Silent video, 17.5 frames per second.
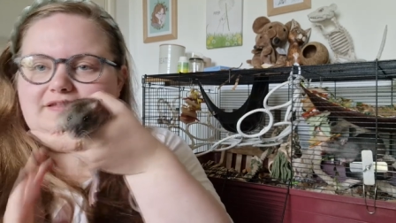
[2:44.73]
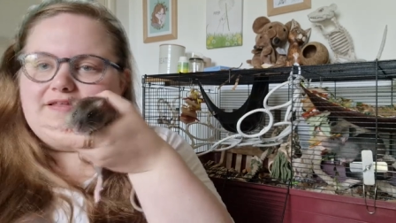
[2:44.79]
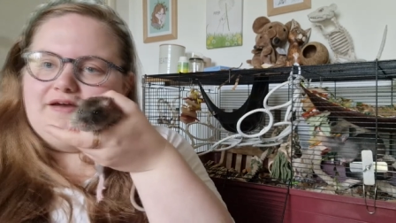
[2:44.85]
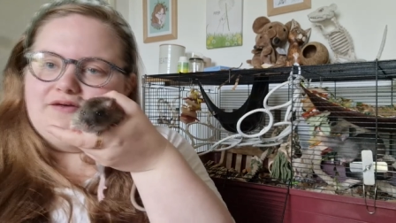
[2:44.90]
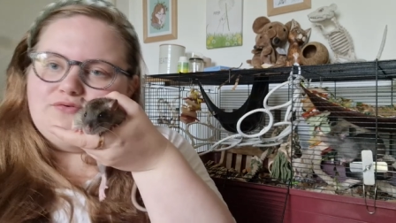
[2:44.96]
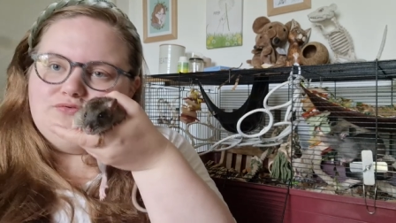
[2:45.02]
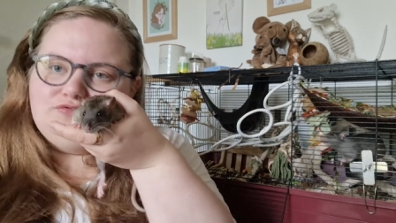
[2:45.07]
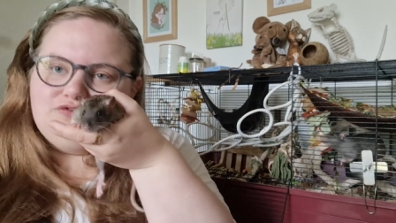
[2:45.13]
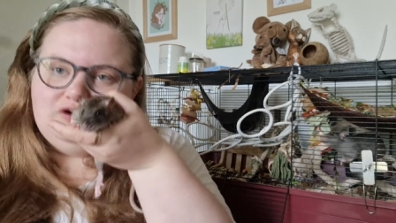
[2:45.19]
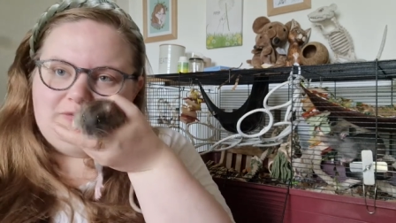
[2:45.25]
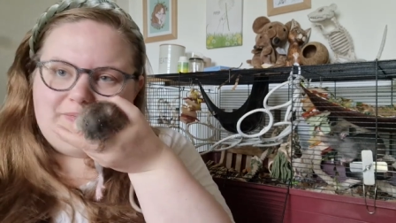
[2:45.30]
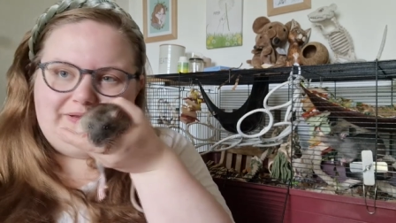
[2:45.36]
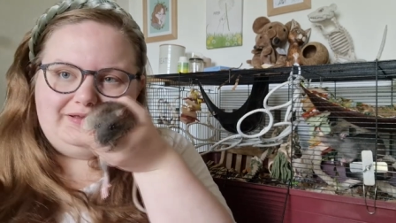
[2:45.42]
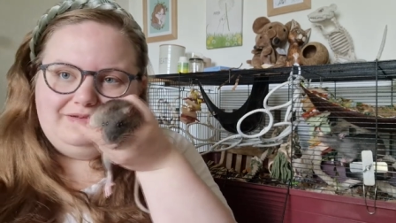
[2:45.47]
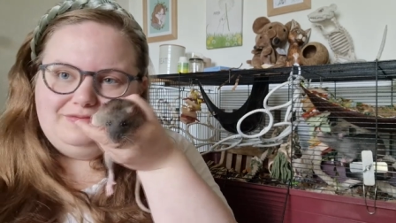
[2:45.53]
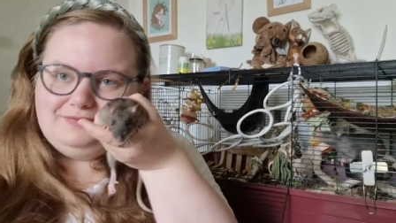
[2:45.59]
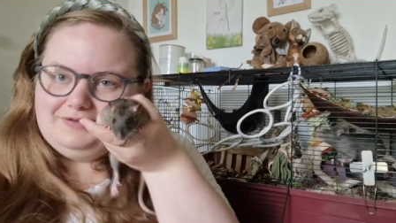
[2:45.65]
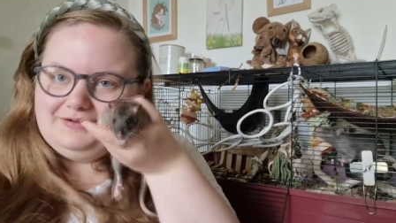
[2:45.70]
They're all
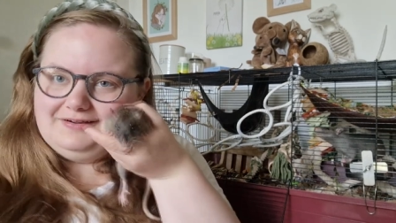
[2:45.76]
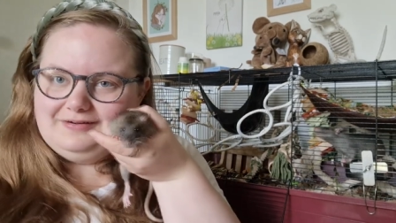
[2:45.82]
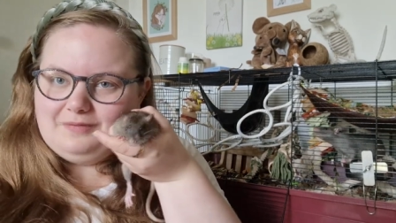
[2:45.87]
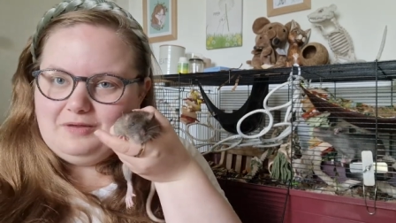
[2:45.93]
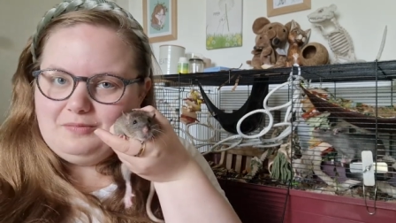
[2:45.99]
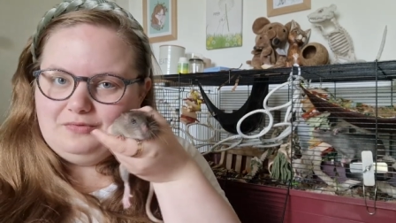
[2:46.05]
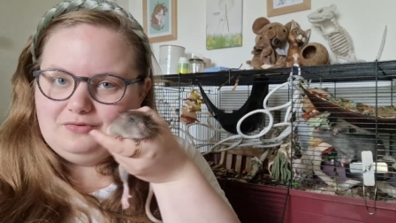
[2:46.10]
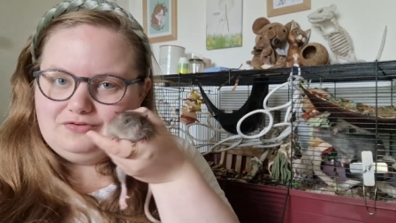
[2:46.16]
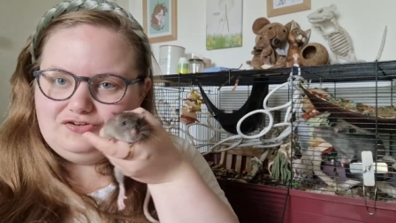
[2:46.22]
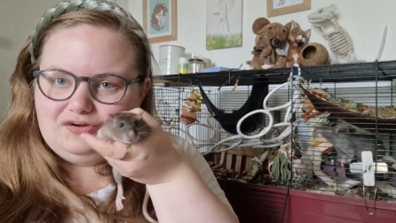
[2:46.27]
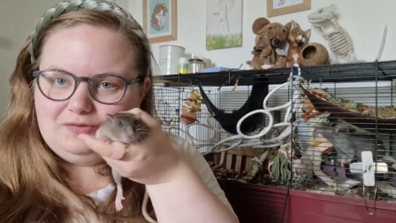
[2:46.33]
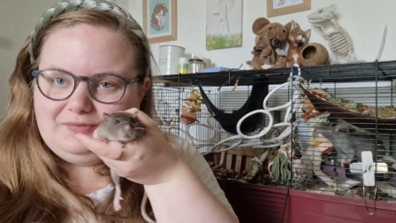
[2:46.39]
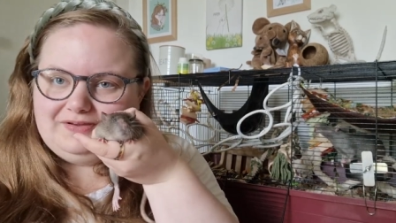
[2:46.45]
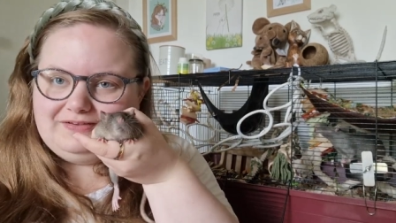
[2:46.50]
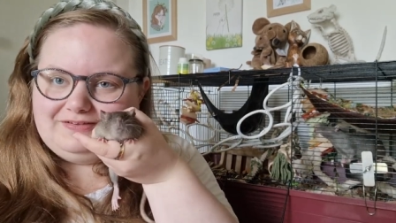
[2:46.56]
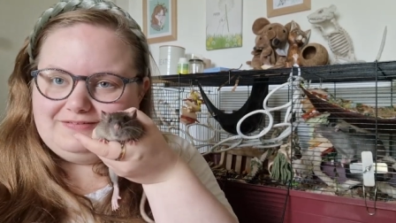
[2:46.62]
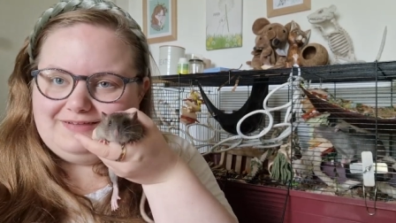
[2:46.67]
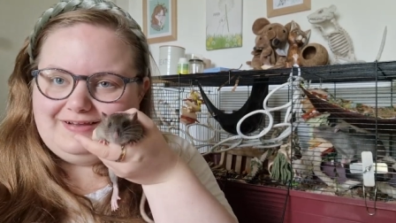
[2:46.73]
ears. We needed a bit more
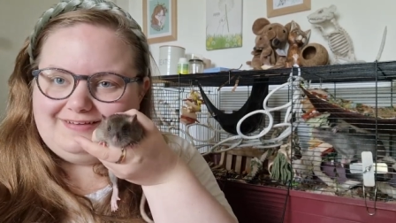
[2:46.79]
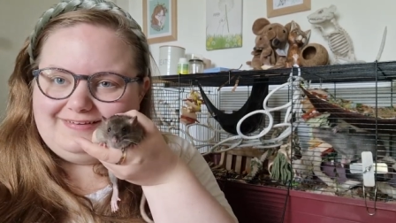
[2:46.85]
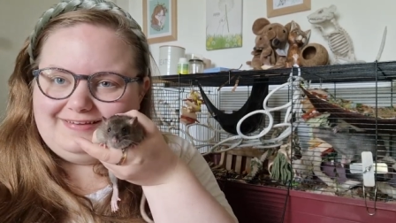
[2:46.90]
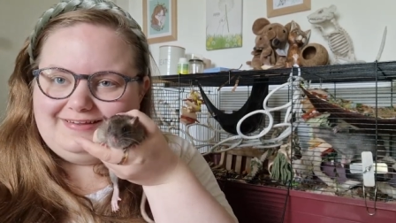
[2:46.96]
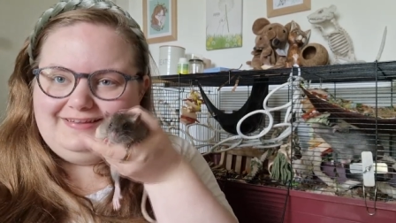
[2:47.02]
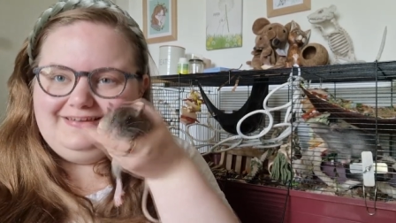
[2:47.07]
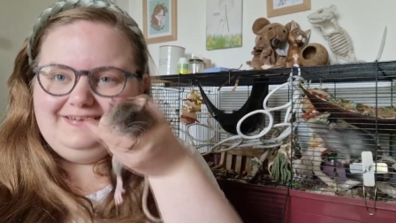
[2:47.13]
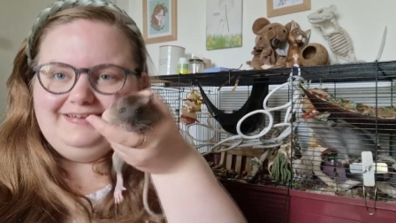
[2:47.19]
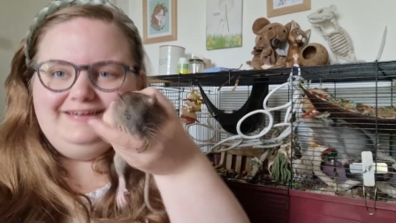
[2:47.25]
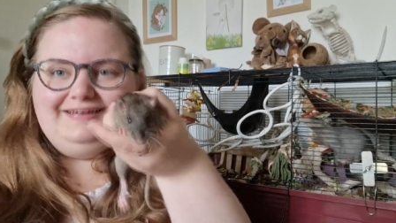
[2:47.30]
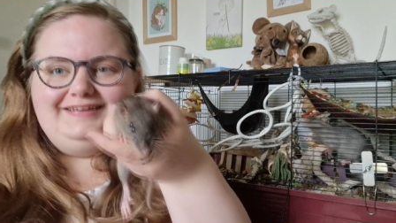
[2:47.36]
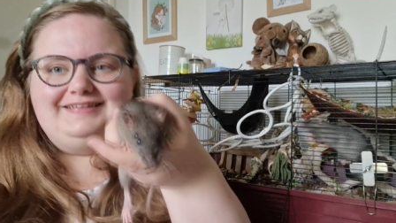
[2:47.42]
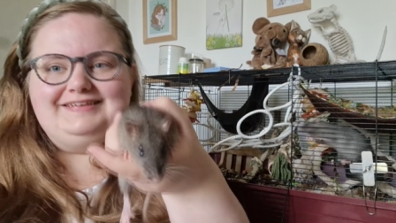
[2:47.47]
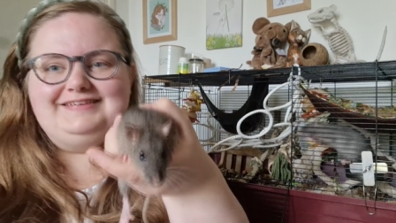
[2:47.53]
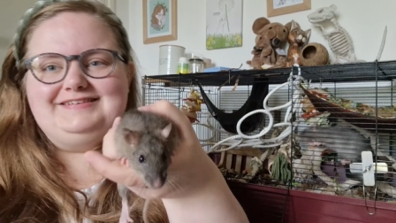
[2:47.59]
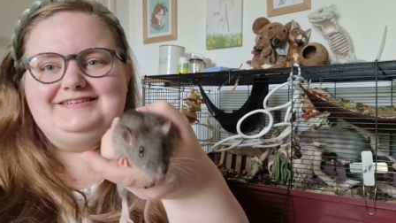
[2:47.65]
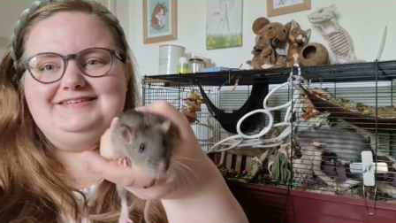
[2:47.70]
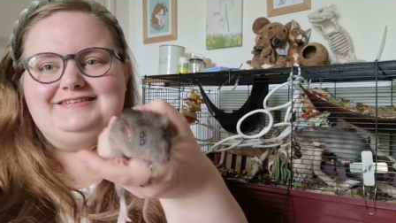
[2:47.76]
ears around here.
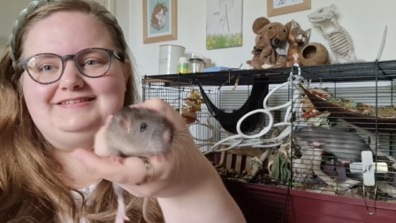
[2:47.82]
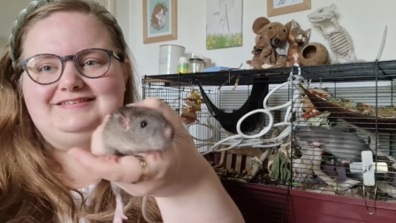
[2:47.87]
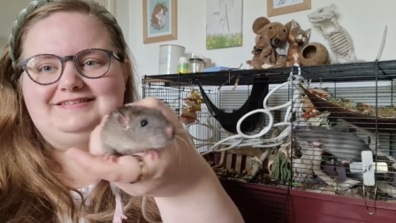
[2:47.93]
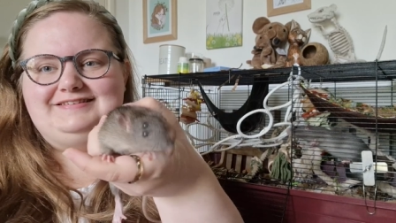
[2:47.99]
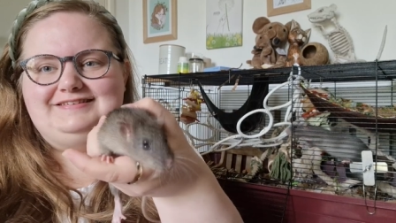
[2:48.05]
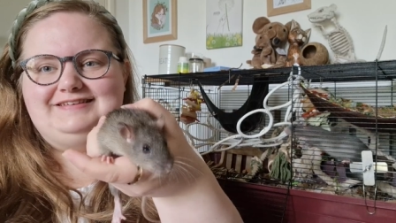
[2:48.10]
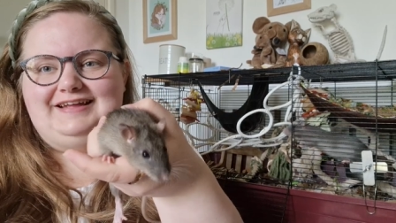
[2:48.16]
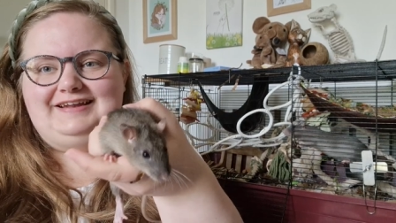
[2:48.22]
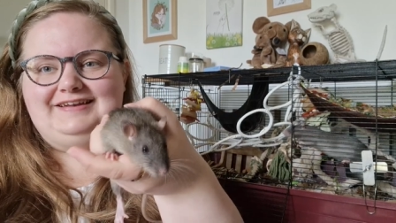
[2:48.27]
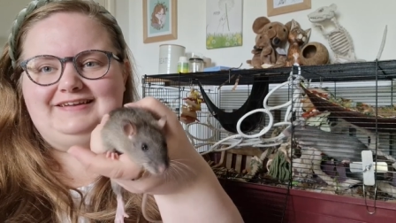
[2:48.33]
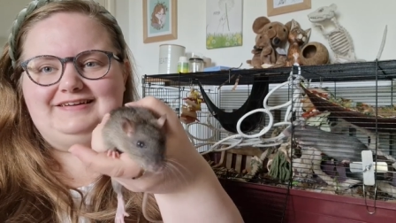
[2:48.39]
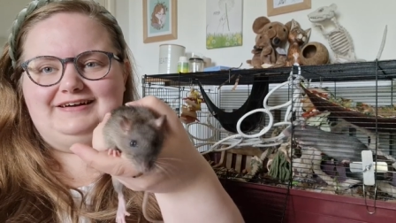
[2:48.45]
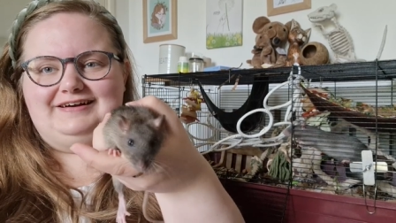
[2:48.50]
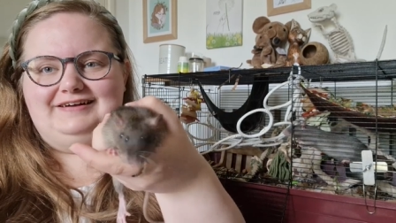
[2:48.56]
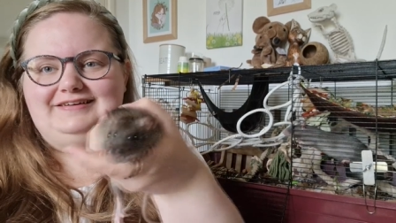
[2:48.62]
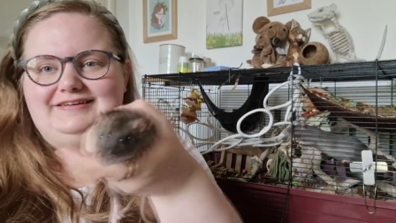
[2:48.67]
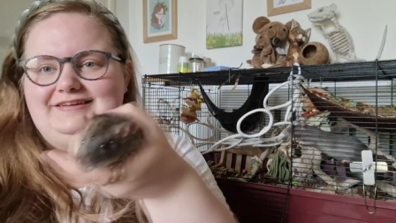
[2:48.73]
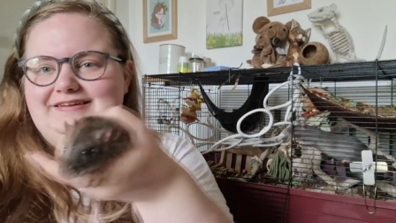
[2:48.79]
This is
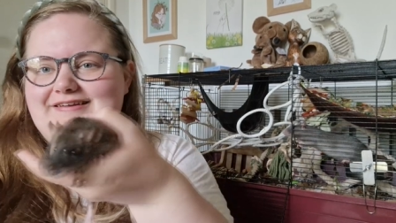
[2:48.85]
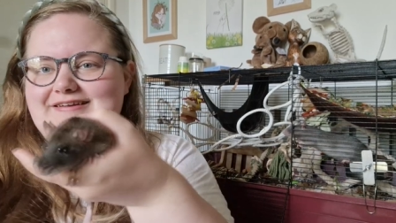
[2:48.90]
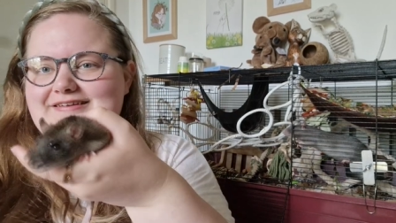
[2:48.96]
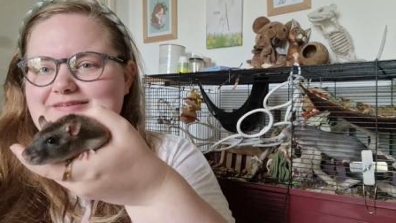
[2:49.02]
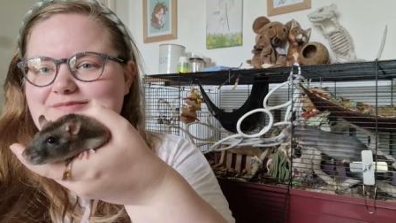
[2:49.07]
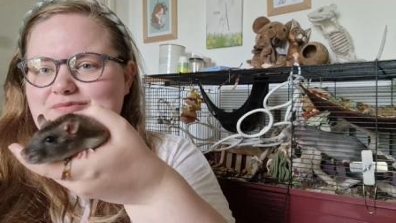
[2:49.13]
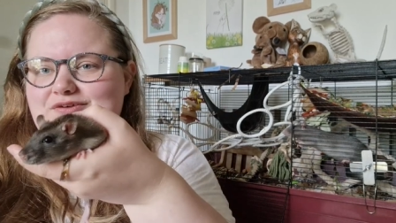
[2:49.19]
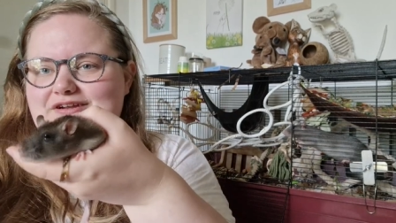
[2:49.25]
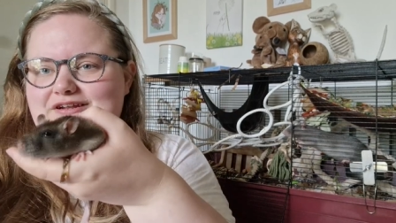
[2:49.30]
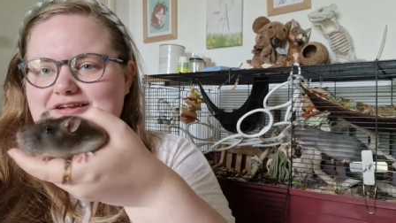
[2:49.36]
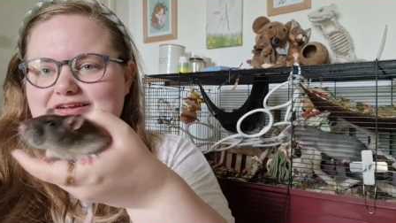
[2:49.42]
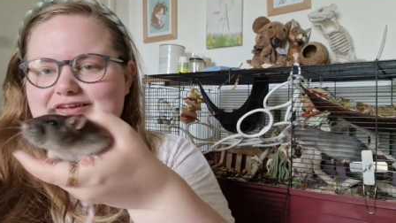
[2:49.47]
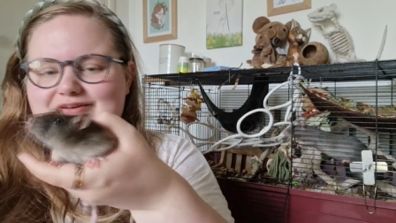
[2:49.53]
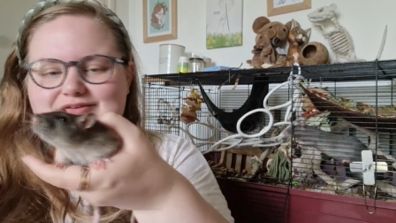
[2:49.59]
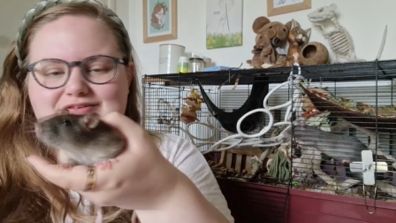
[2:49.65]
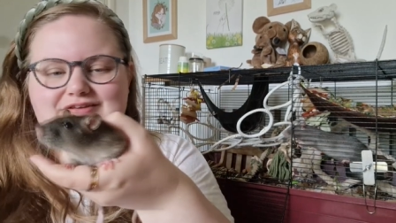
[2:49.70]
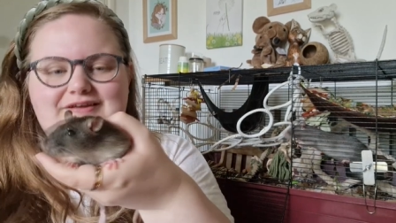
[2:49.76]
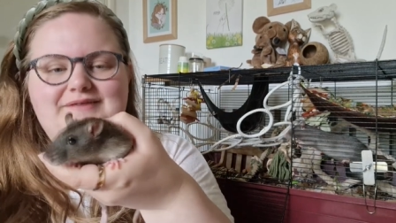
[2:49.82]
Stendarr. He is a pretty
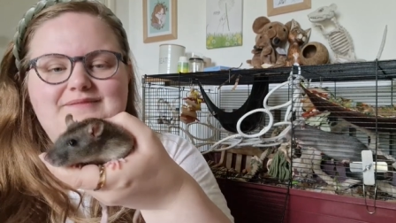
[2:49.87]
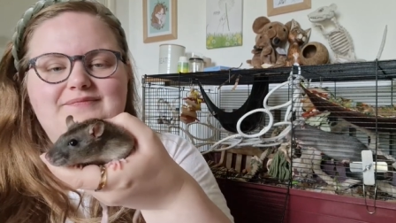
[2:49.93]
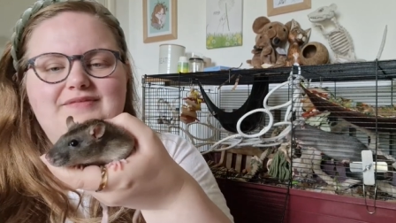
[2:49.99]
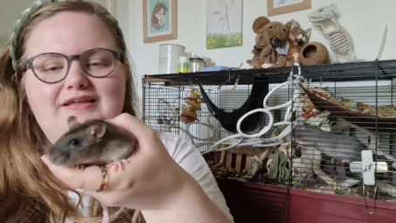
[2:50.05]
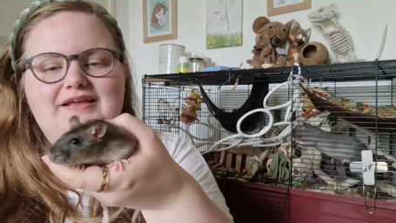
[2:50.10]
agouti.